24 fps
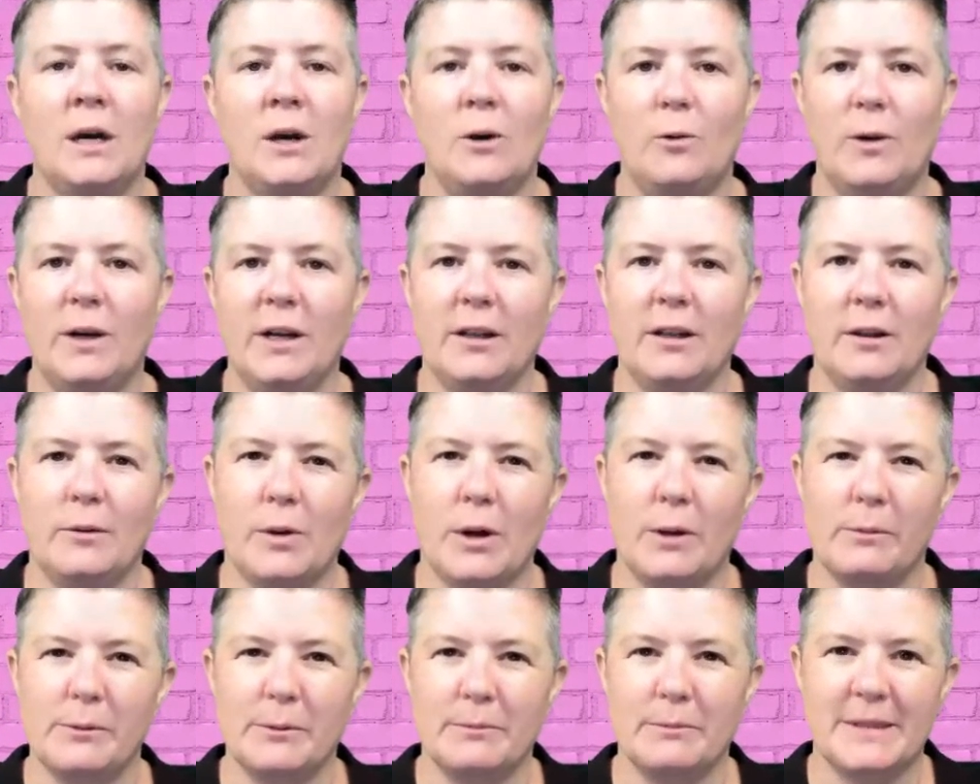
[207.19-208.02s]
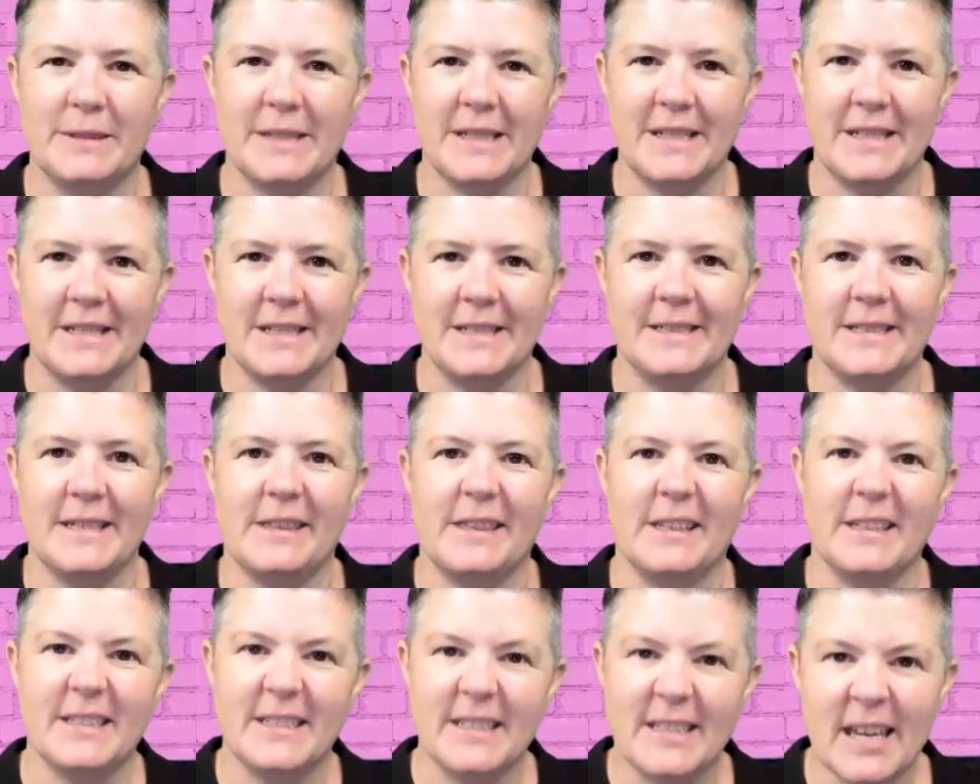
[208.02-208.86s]
One of the problems is in
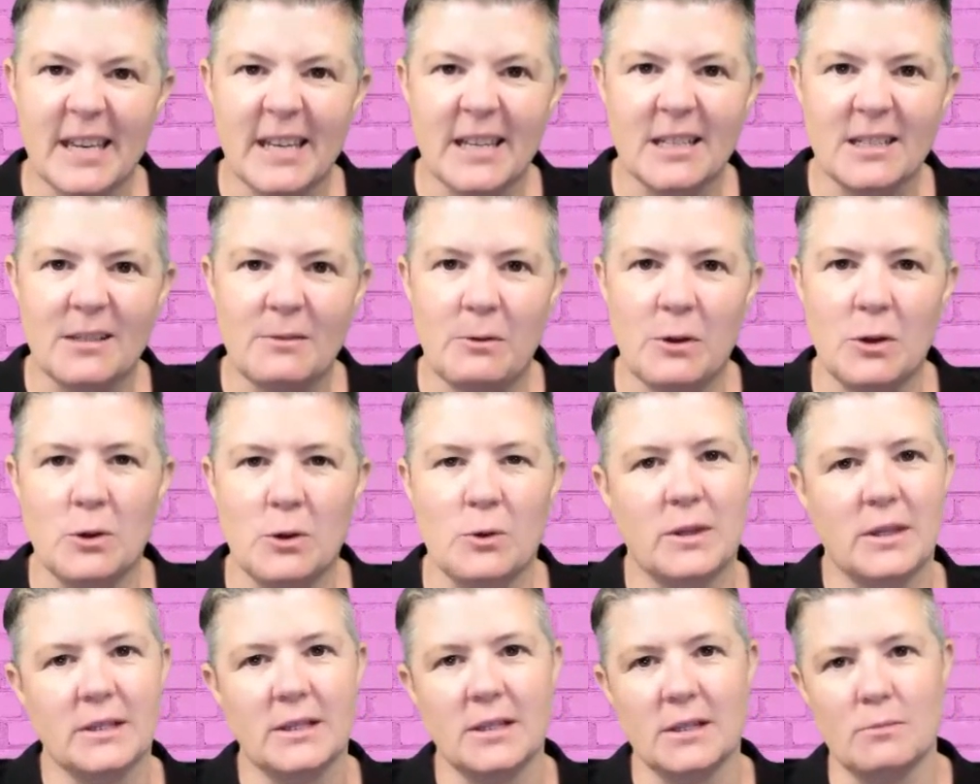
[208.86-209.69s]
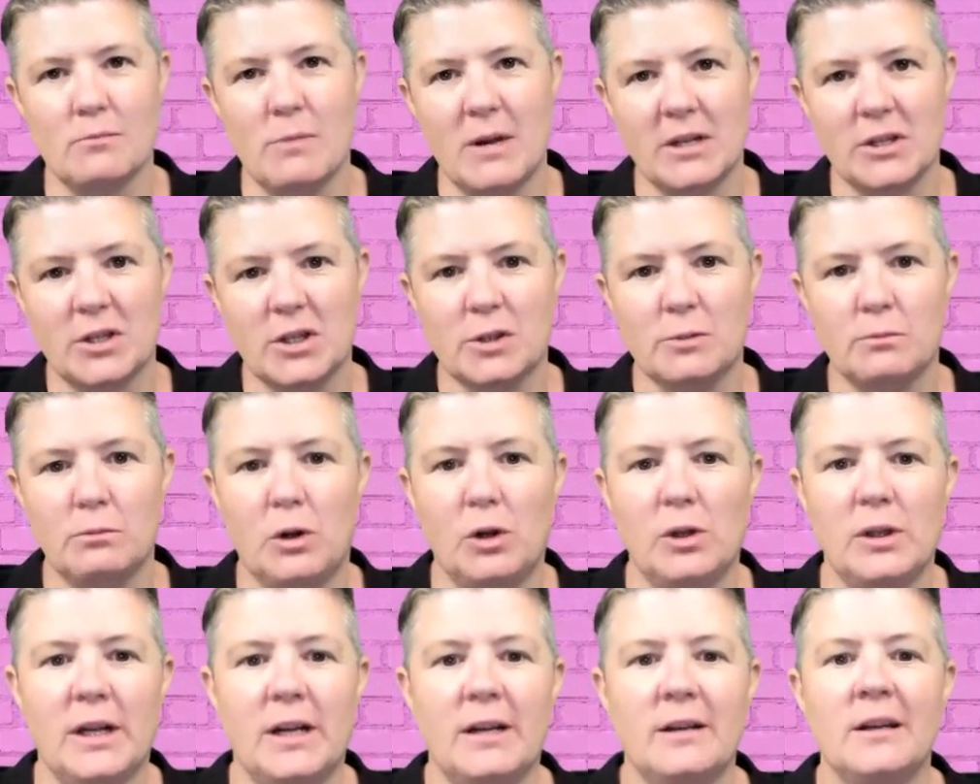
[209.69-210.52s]
the settings view, this is much
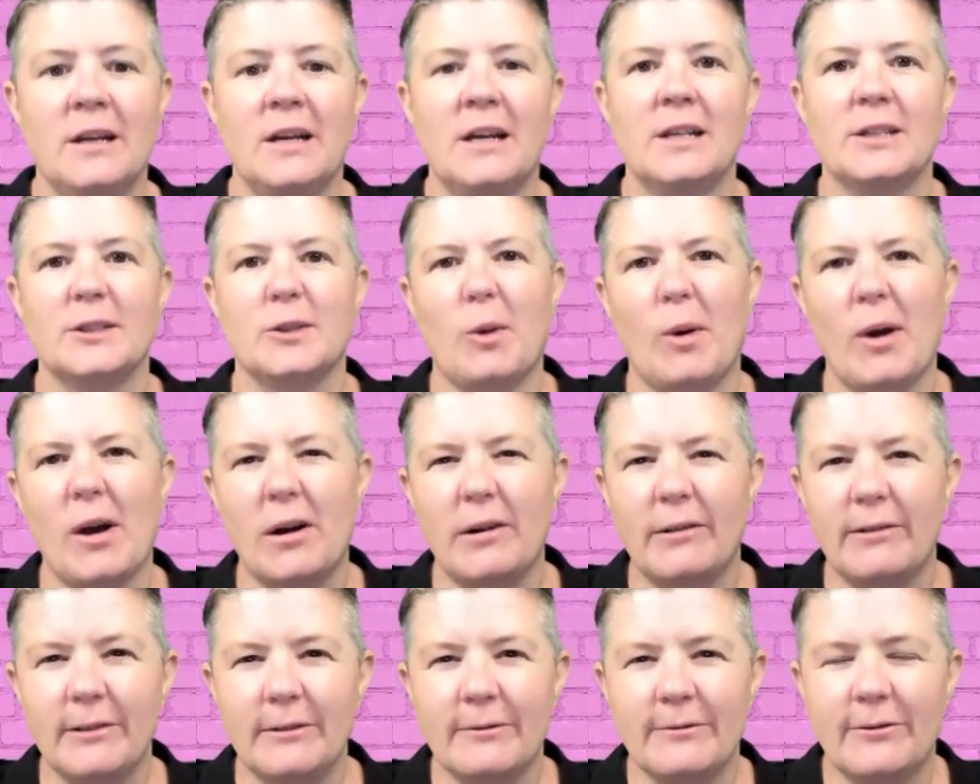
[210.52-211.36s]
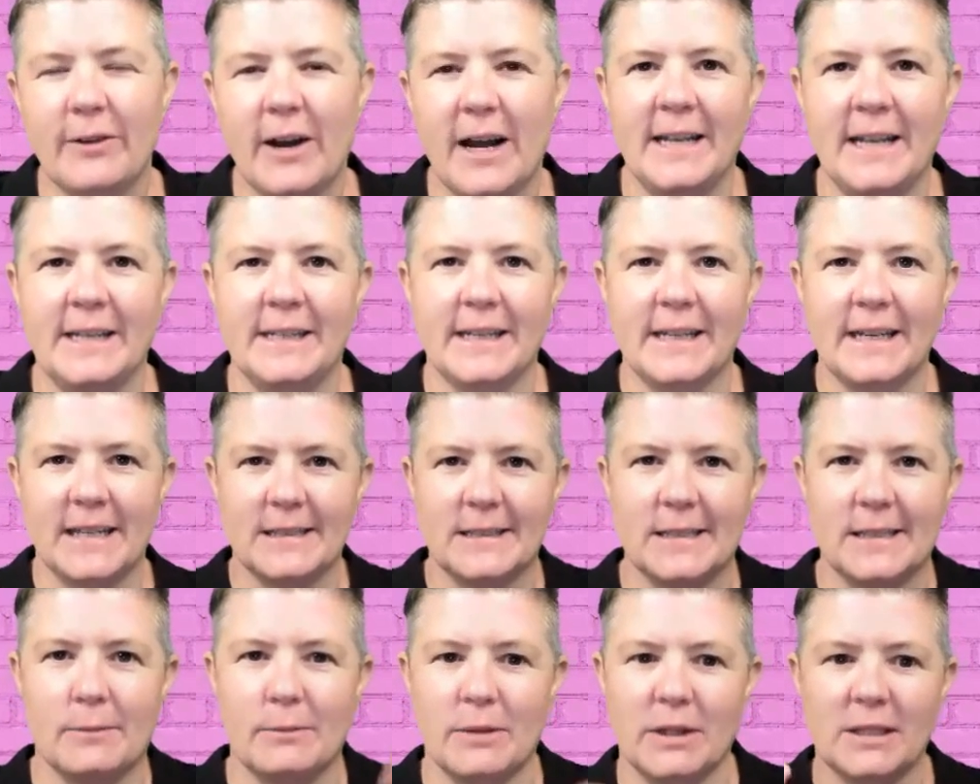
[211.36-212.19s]
smaller. So I often find I get
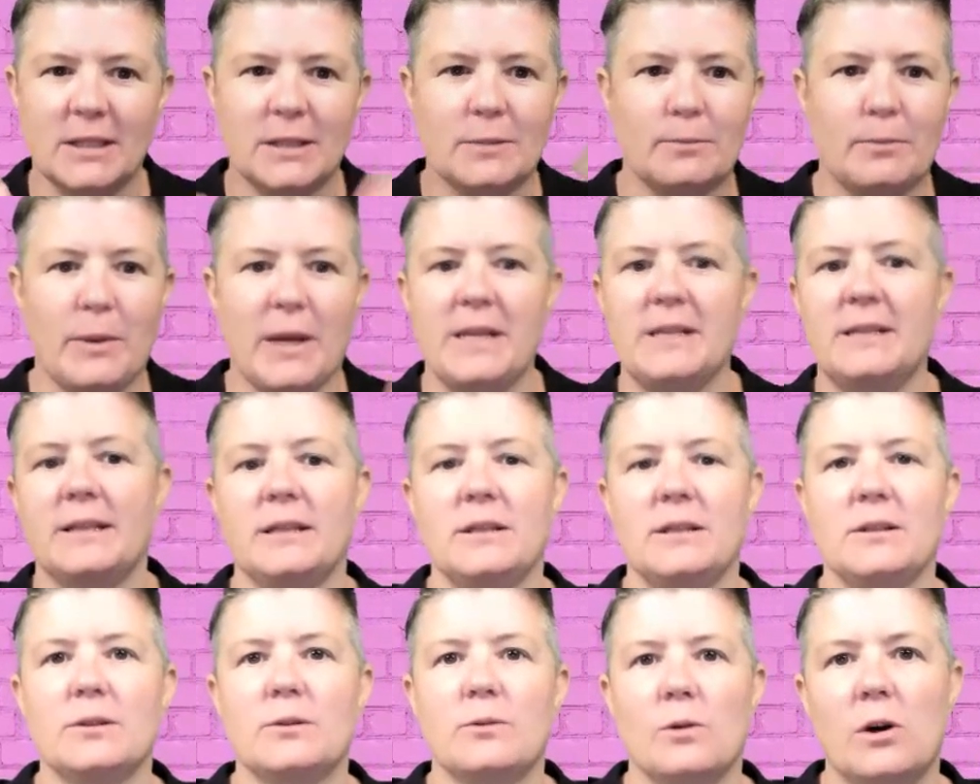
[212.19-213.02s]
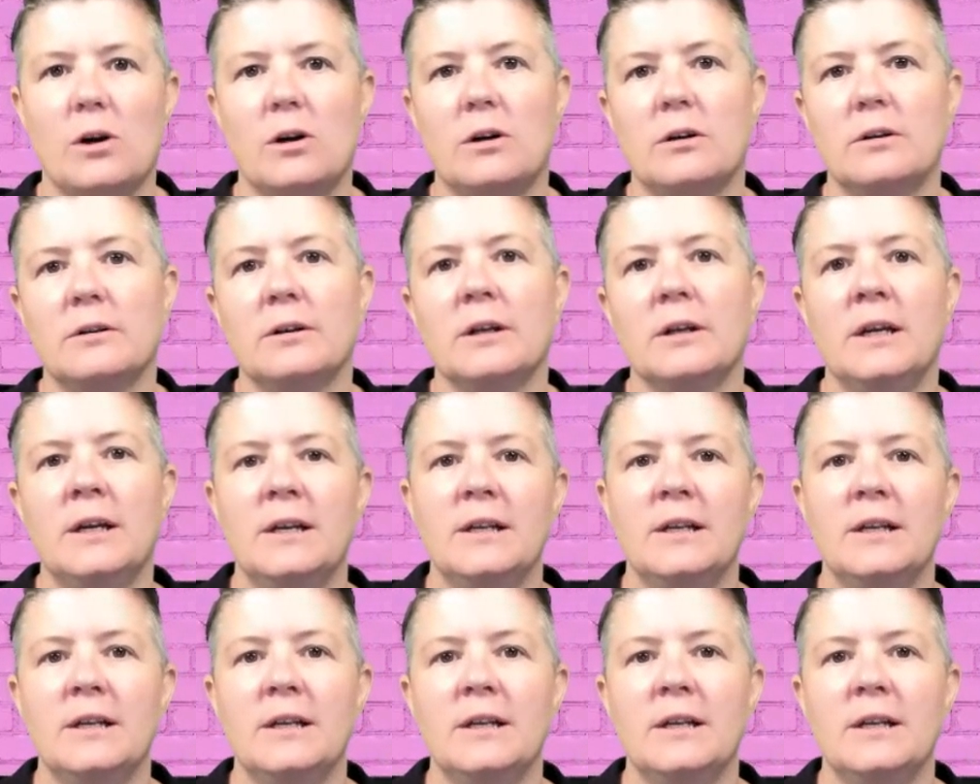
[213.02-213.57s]
some of the spacings wrong.